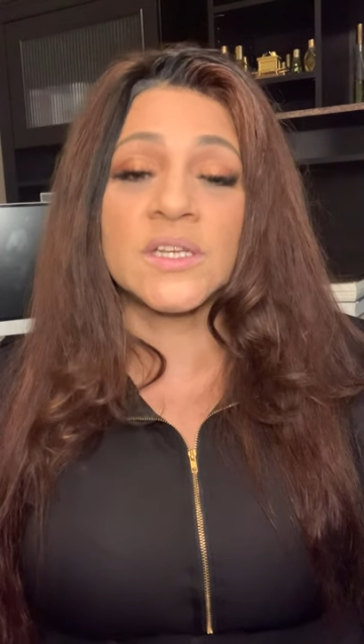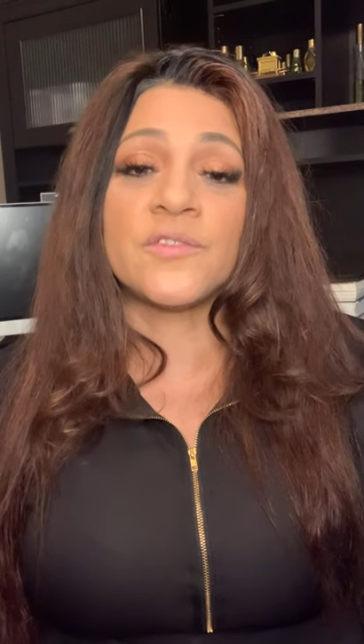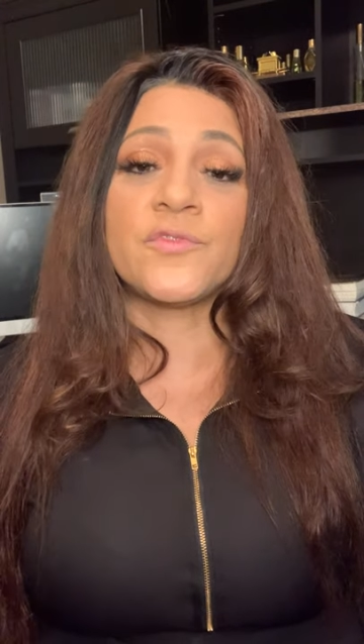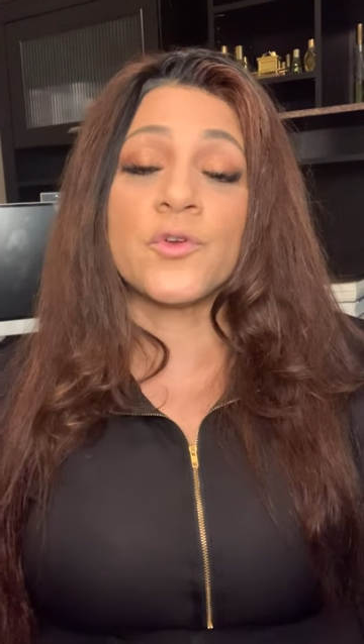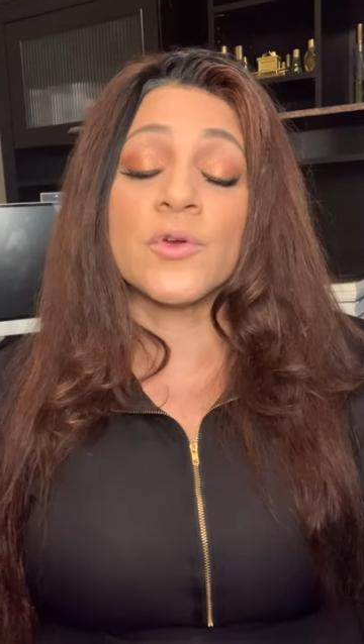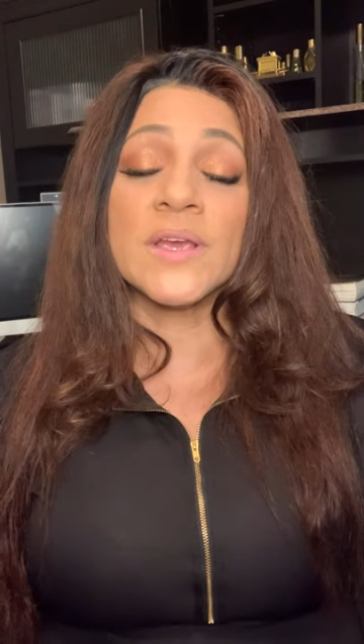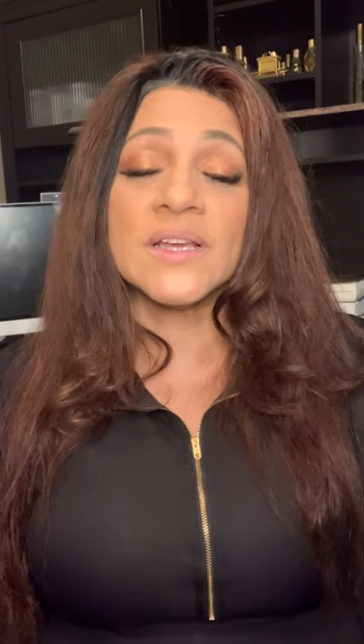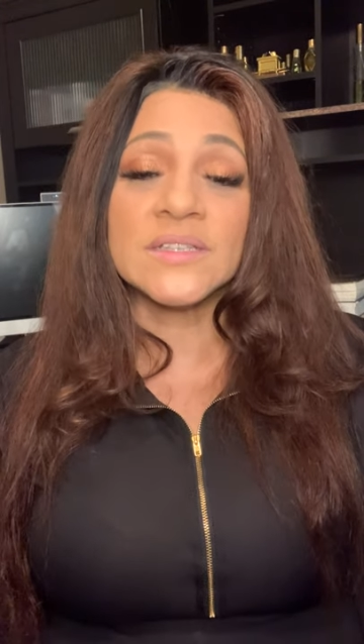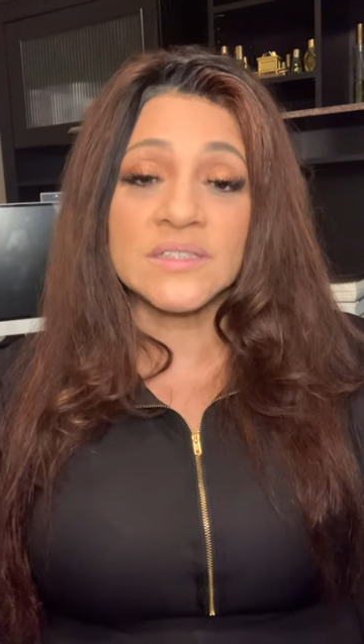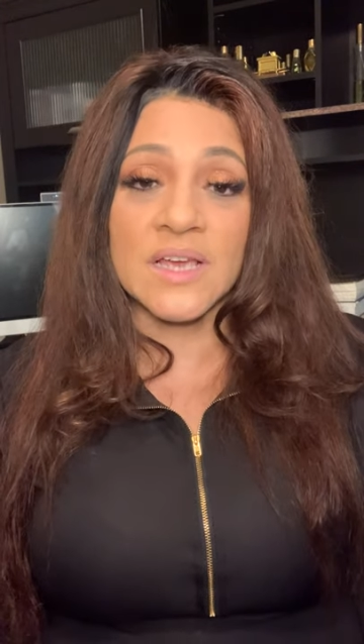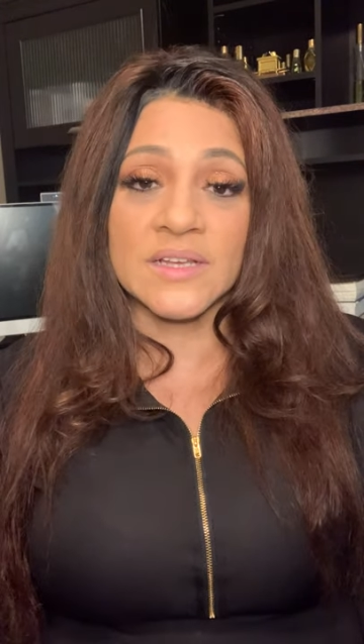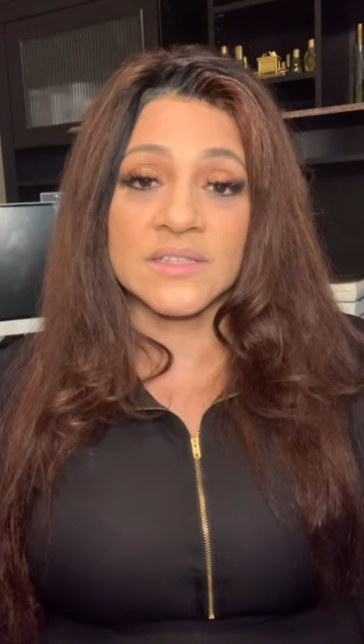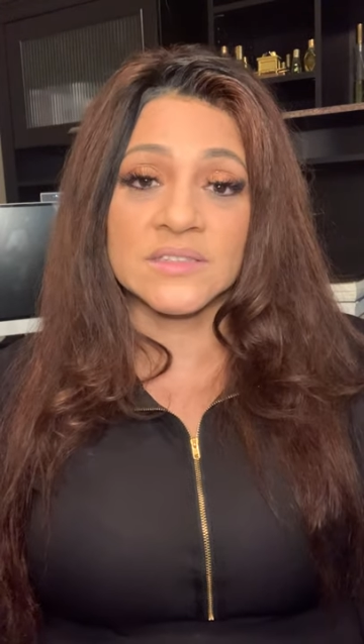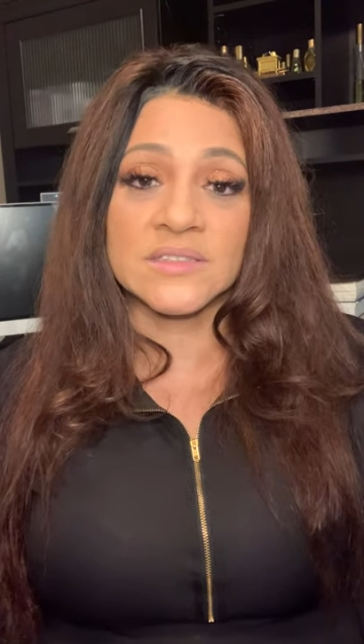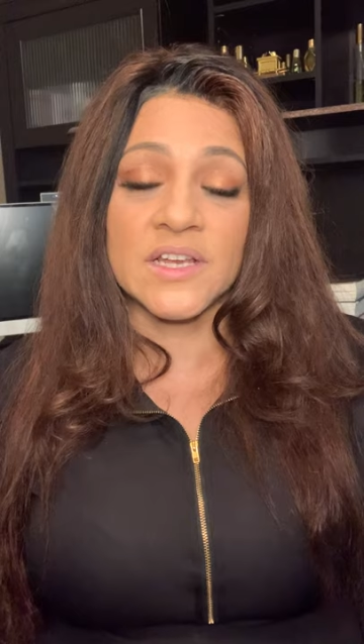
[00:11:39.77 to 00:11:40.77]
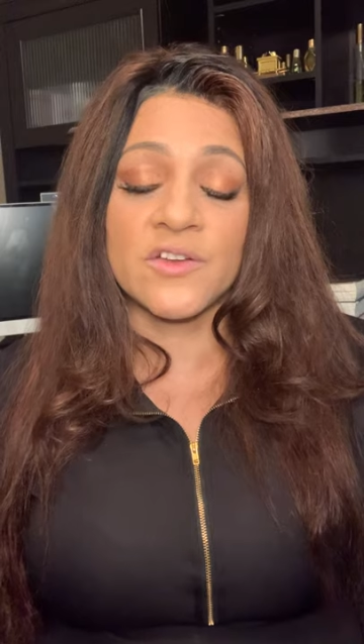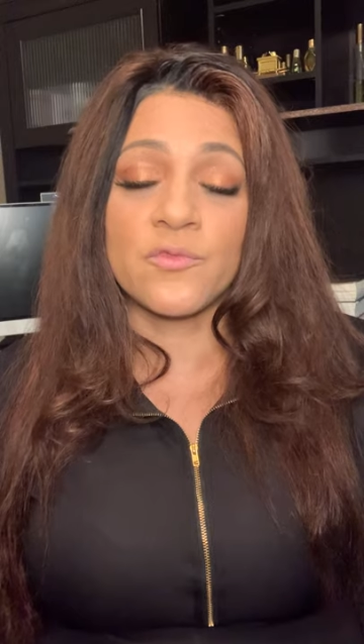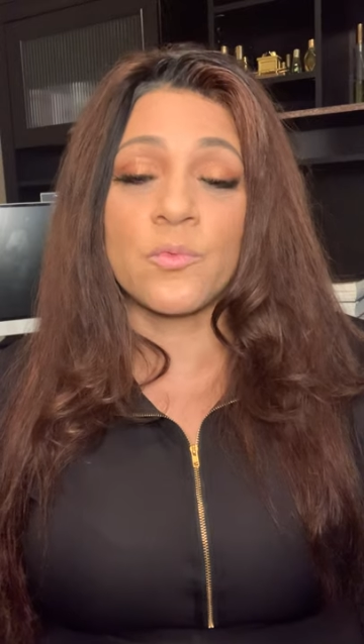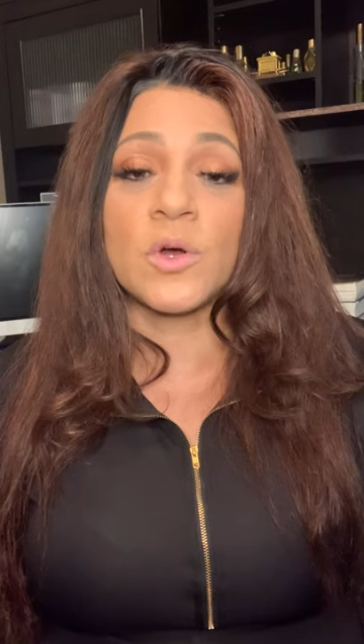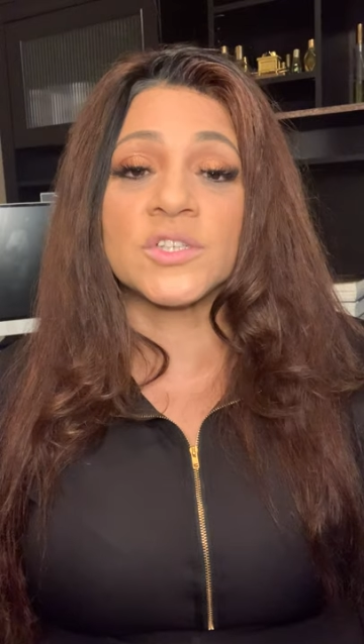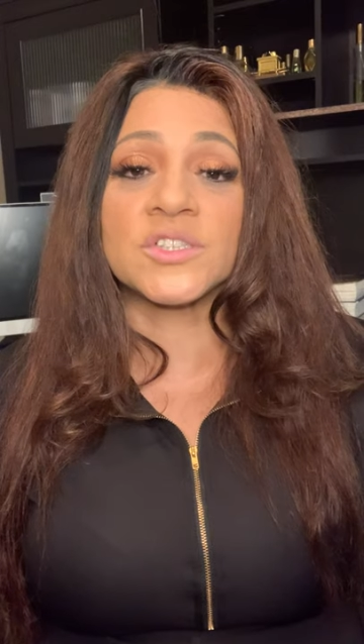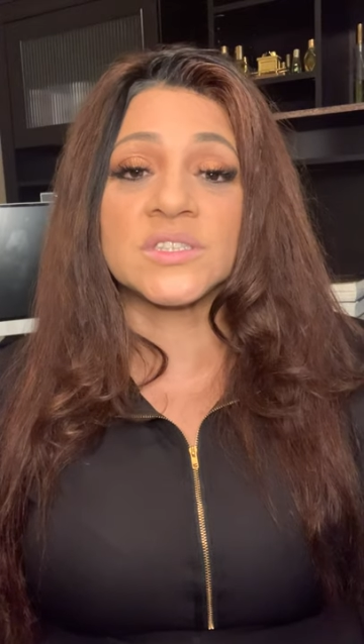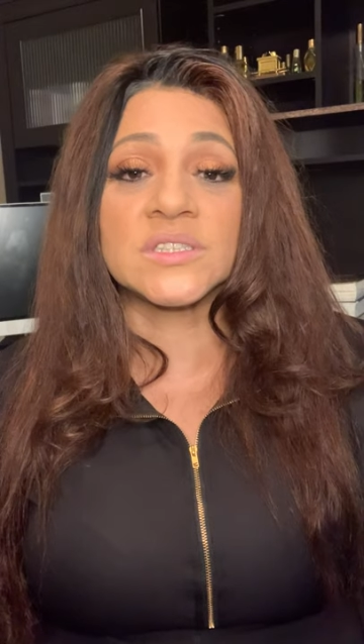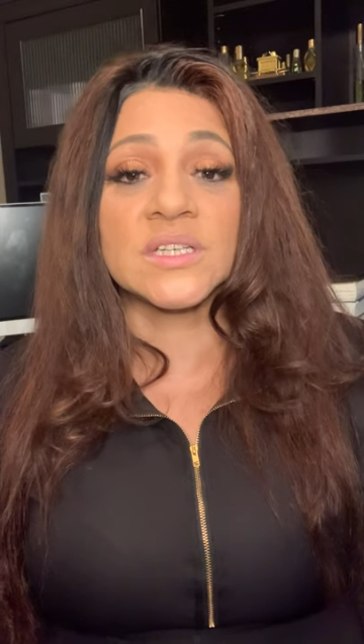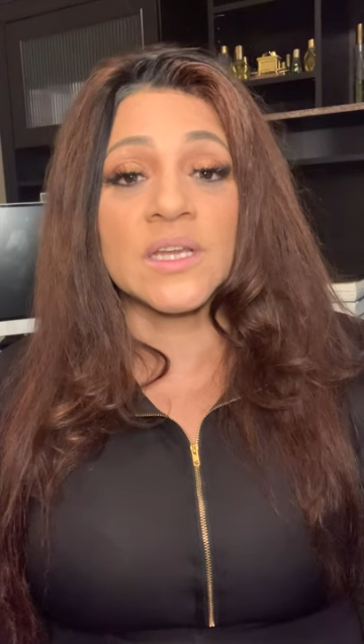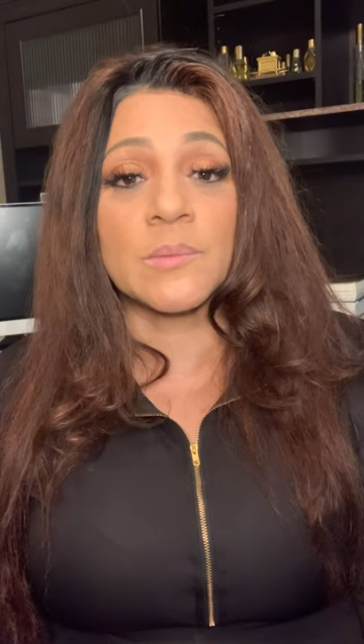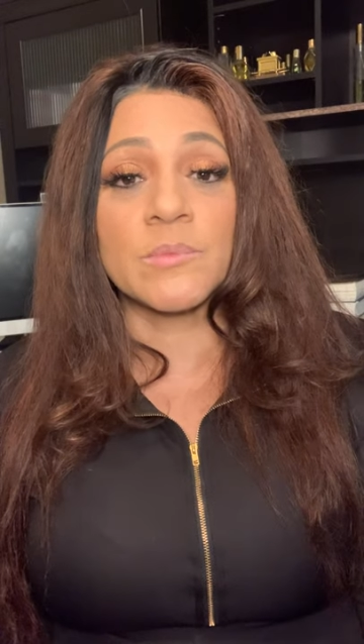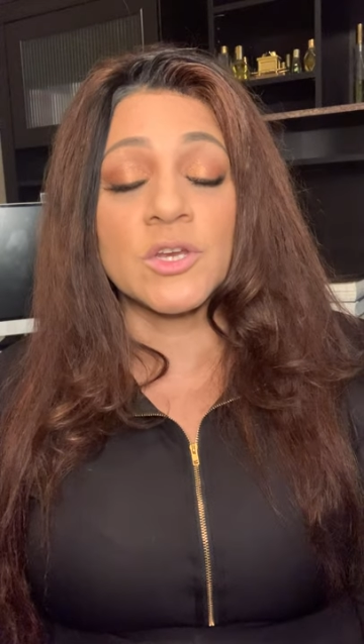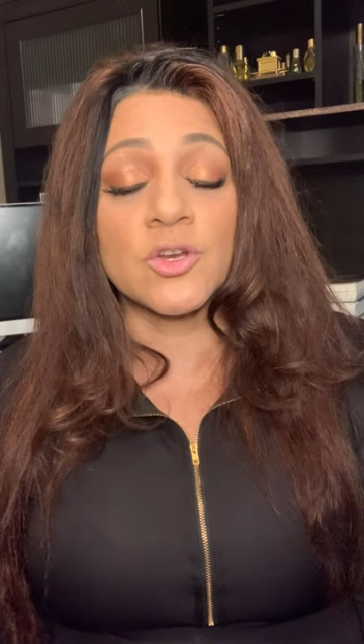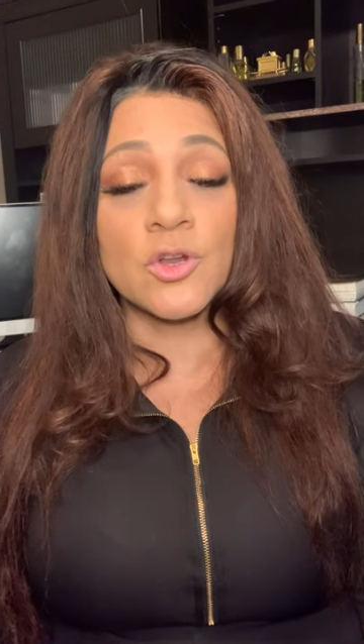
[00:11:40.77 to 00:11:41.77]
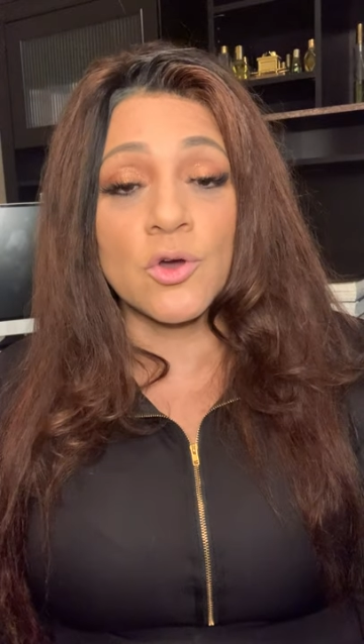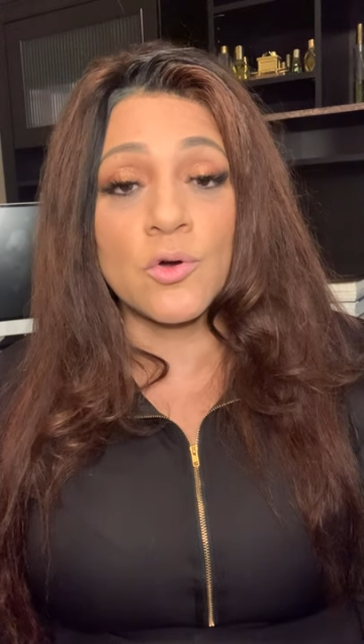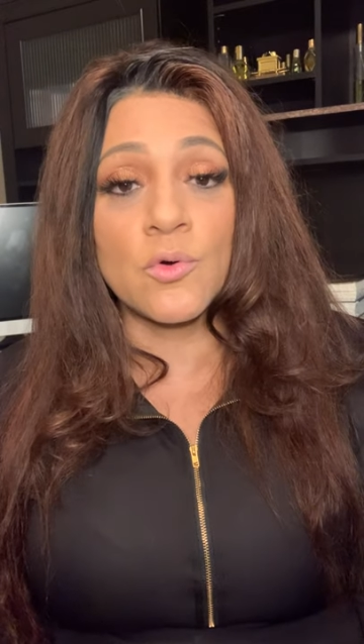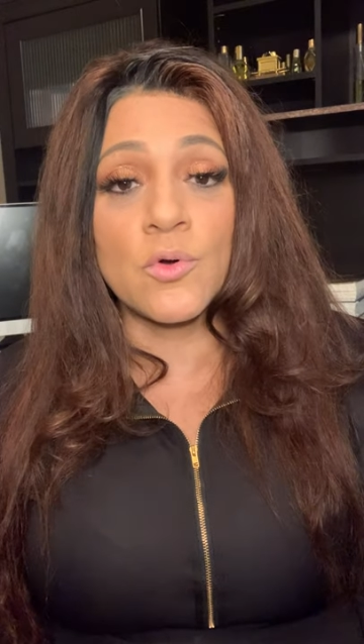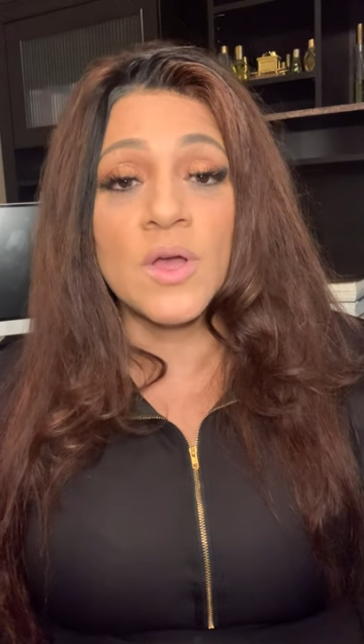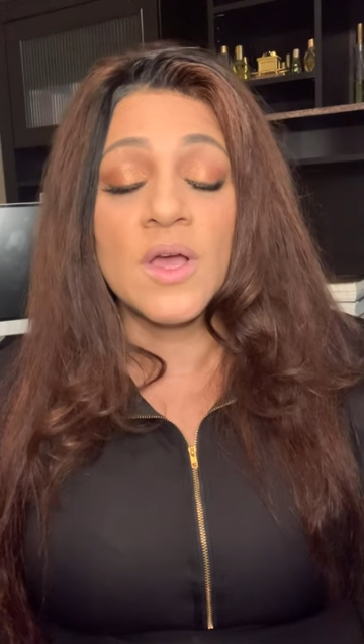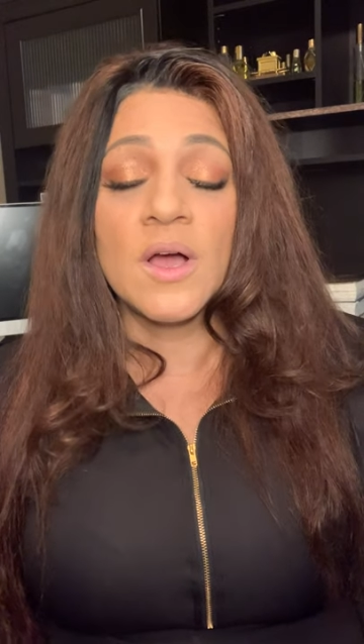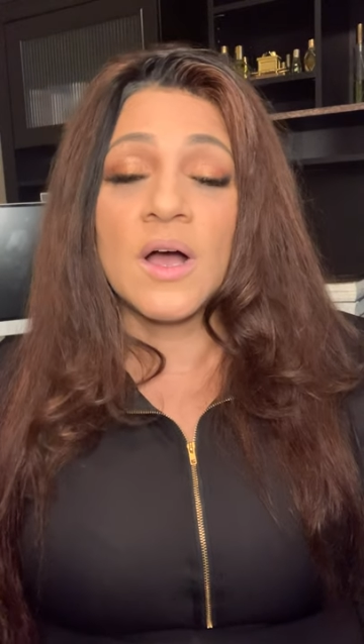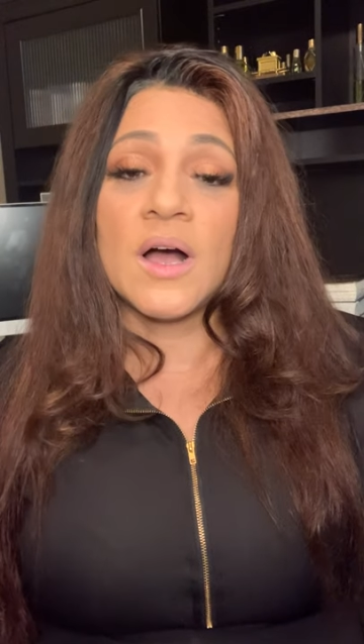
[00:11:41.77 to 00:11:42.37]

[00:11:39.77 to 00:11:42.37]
if you're inside the state of Washington, let me know